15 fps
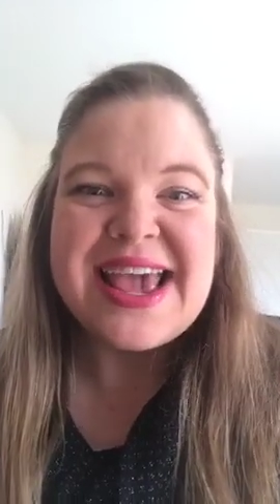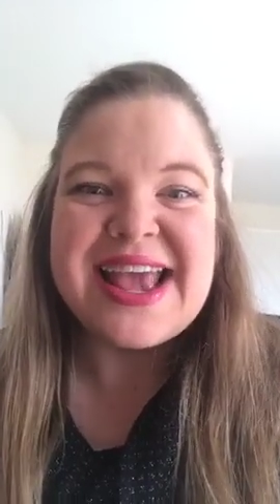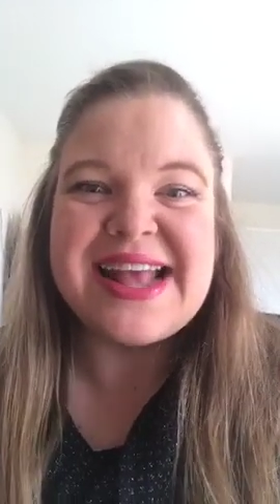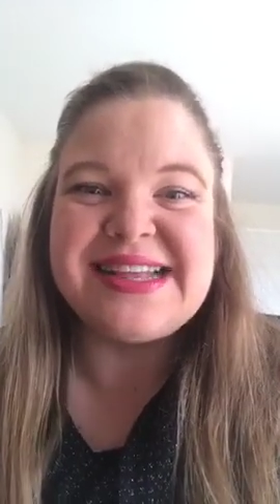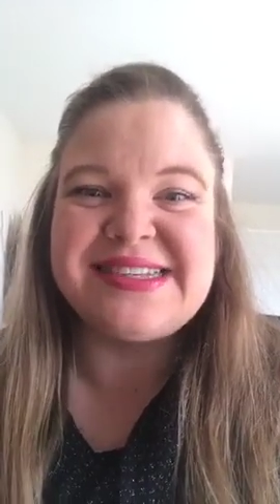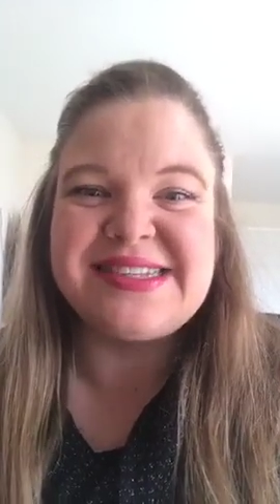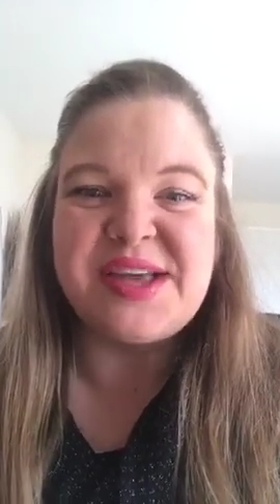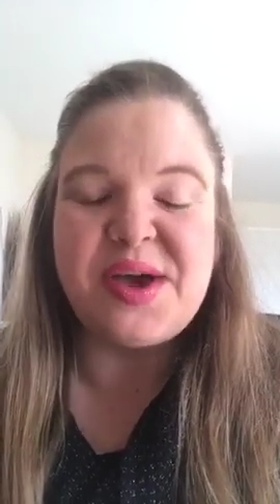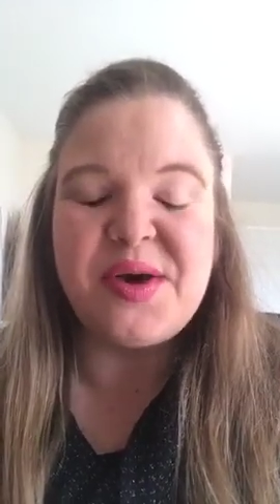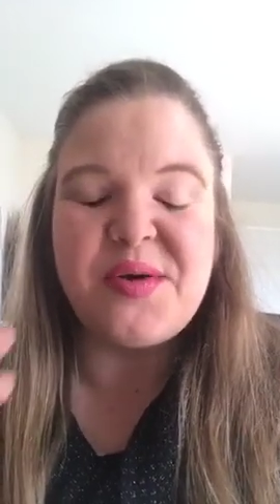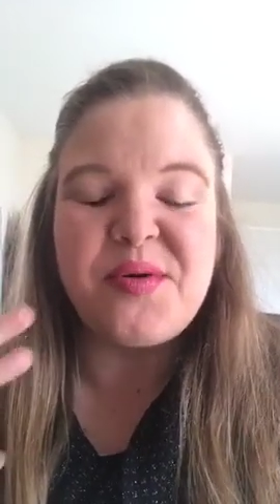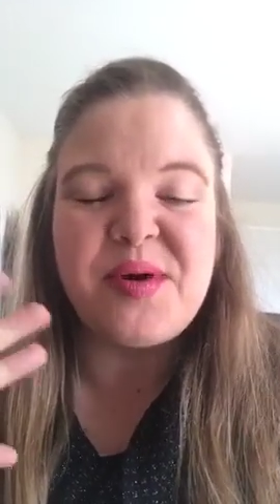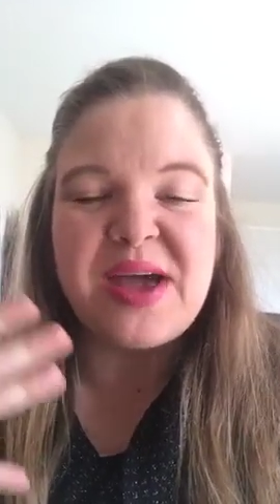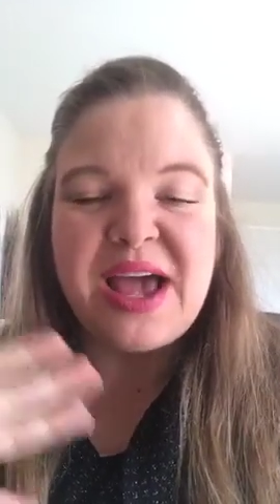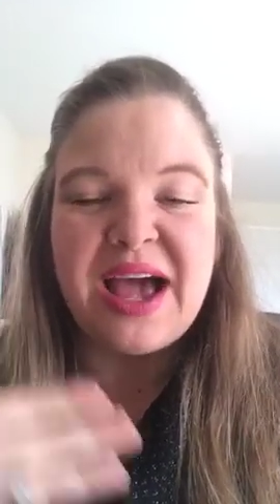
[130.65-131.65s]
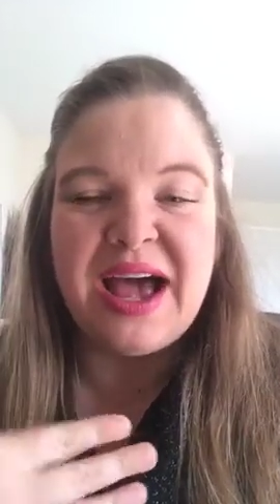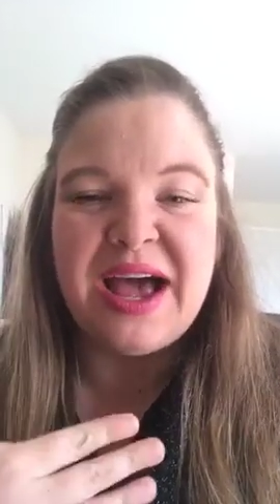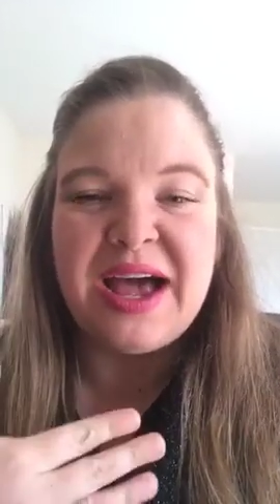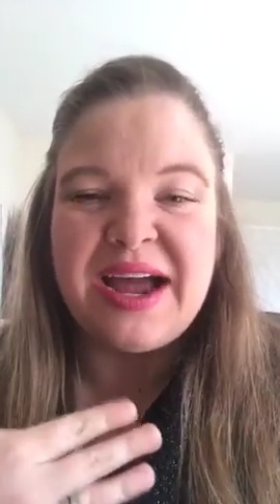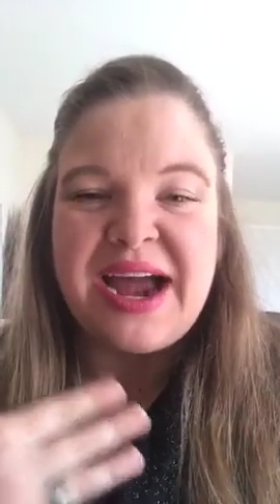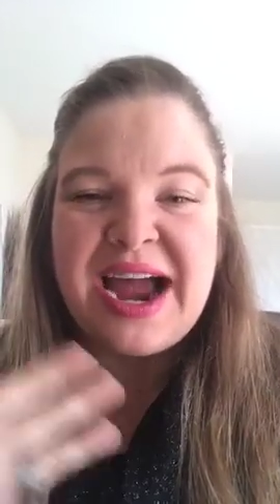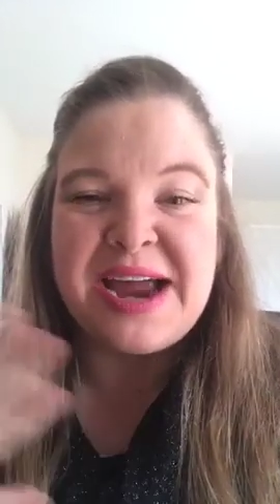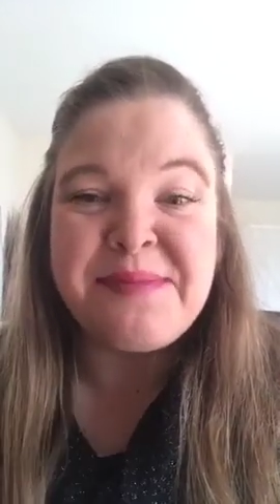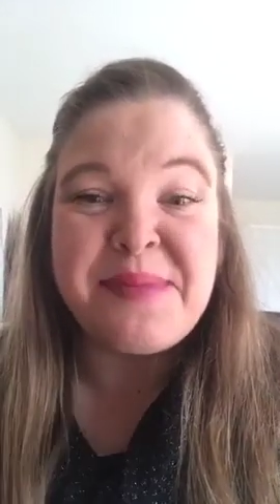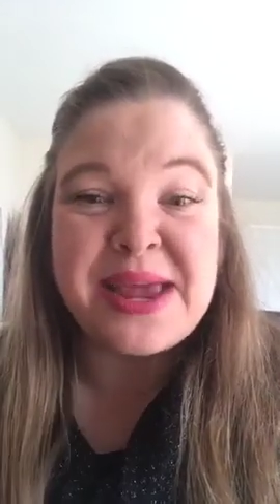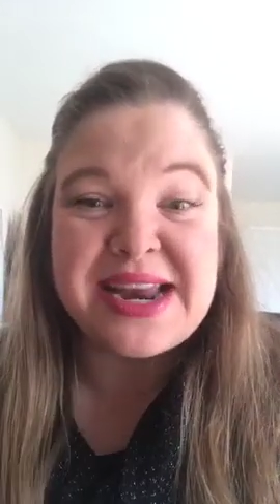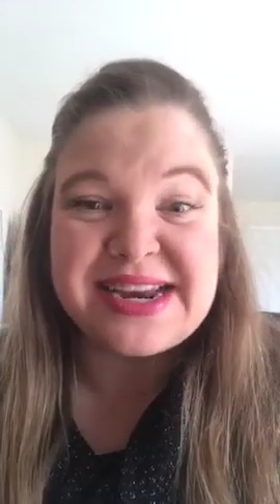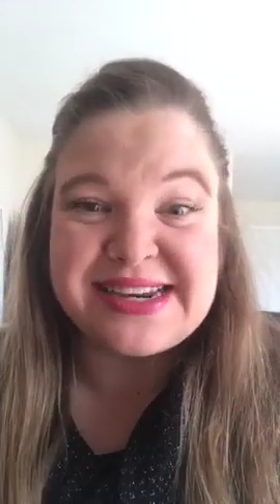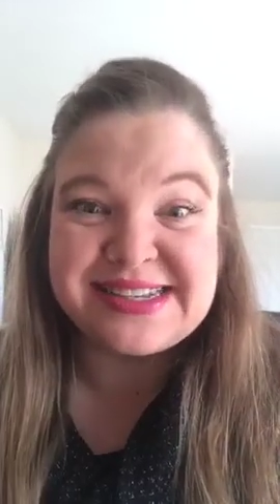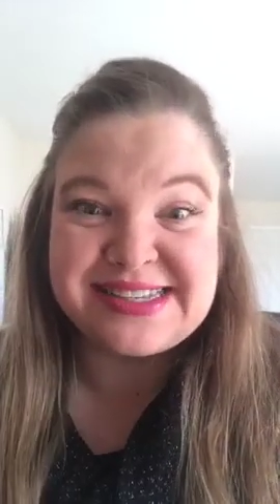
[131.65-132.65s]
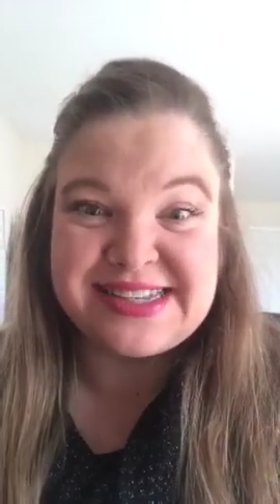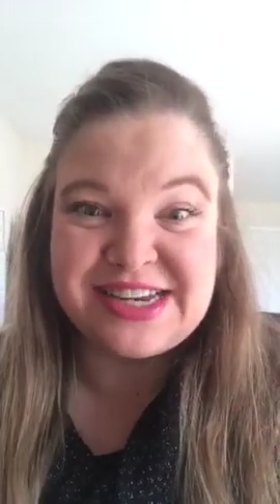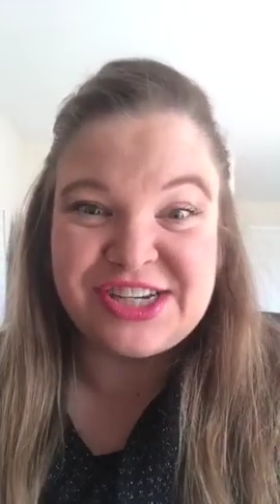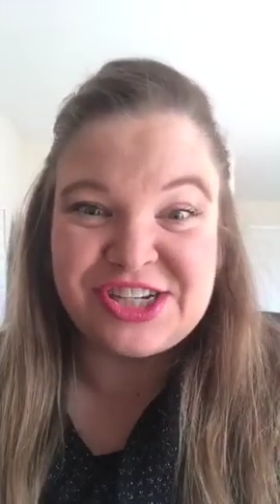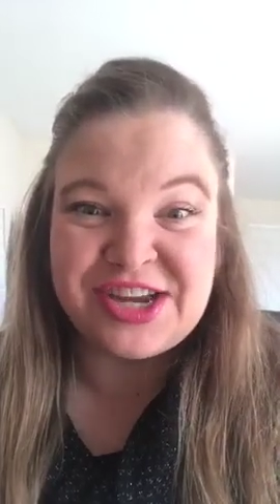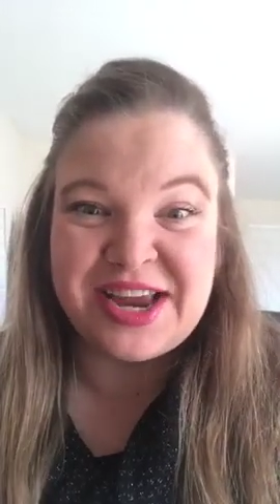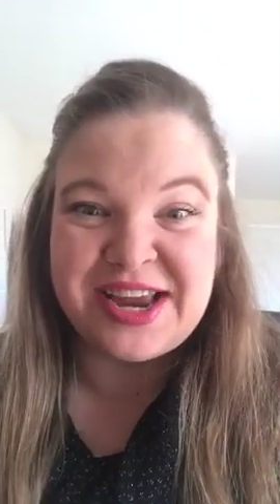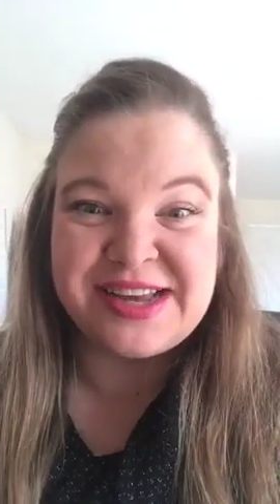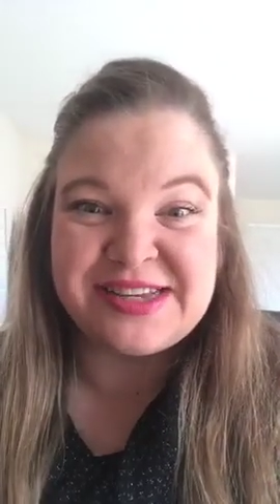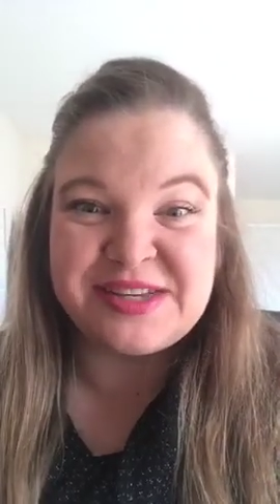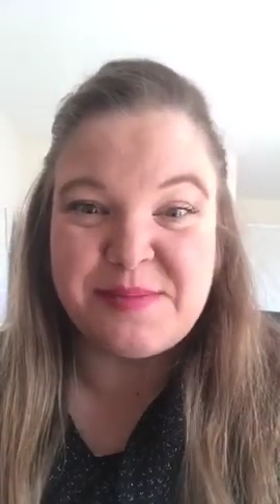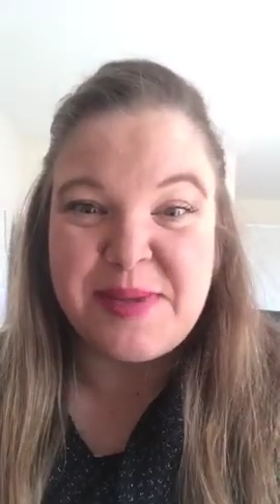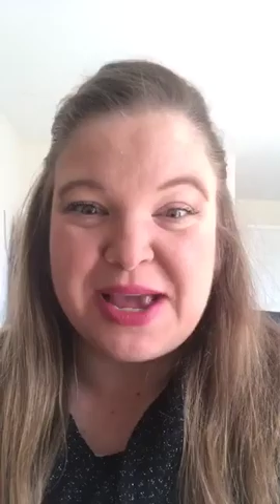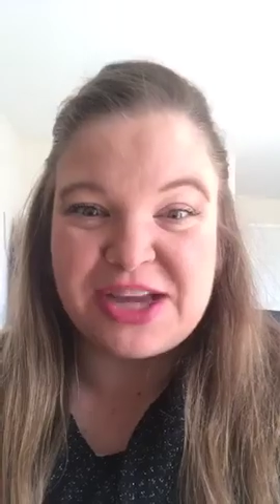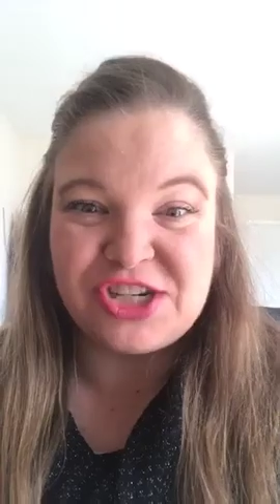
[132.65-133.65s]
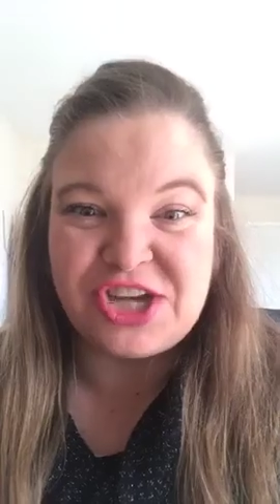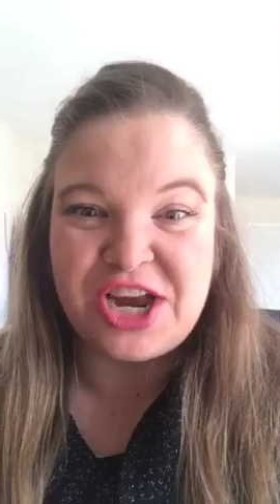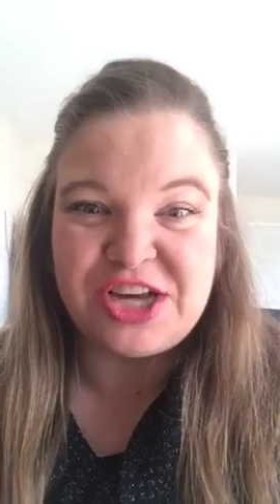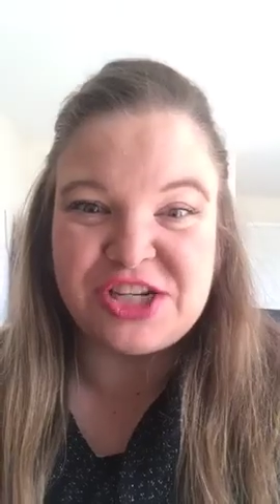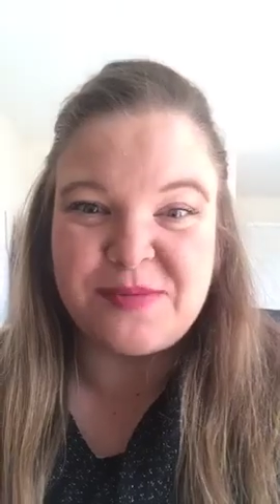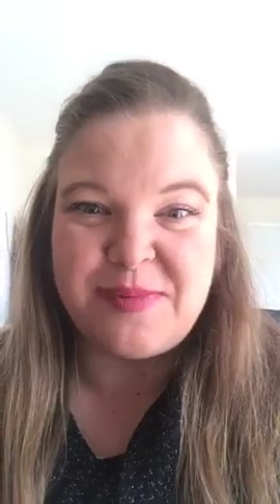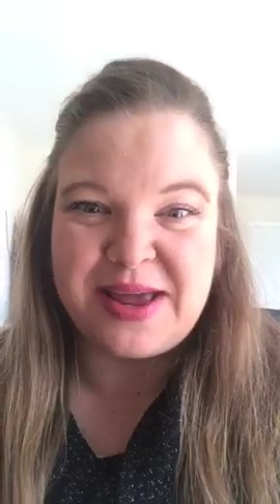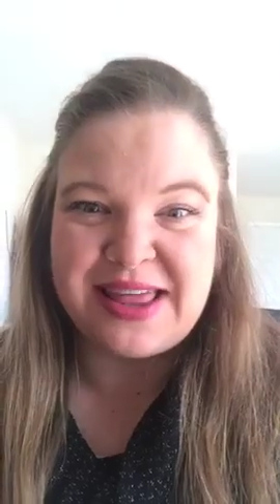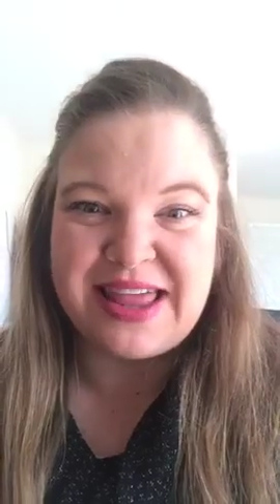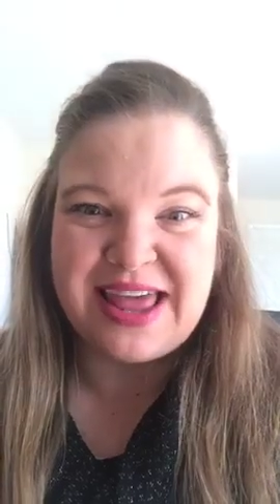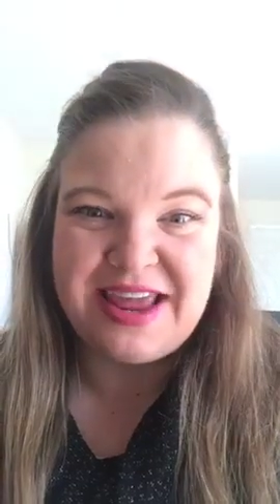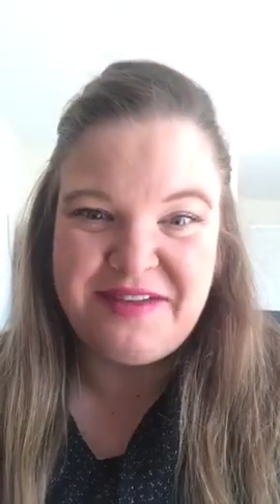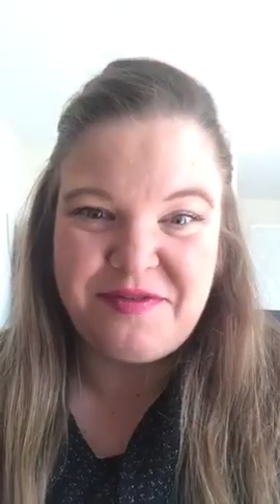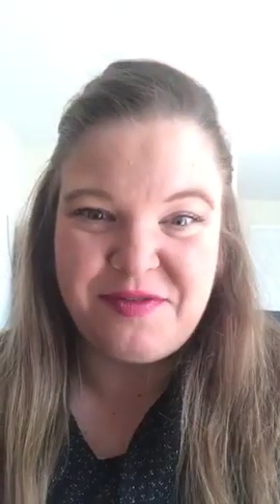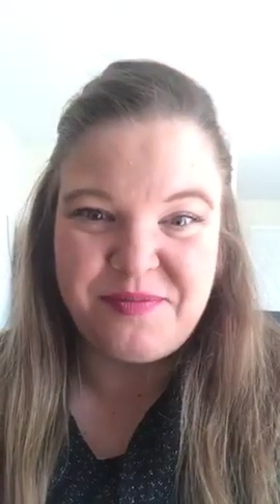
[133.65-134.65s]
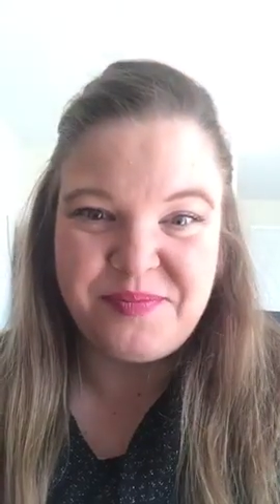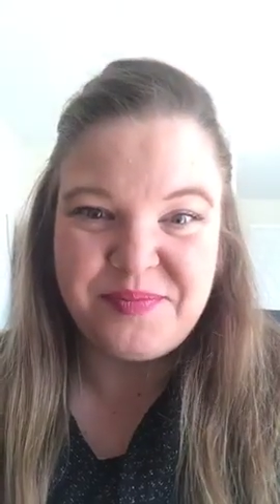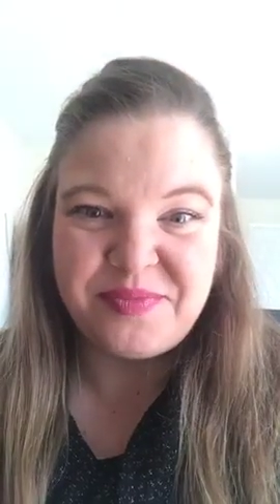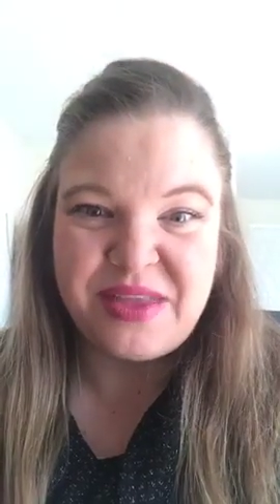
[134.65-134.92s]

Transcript: And so I made a decision to make a change in my life.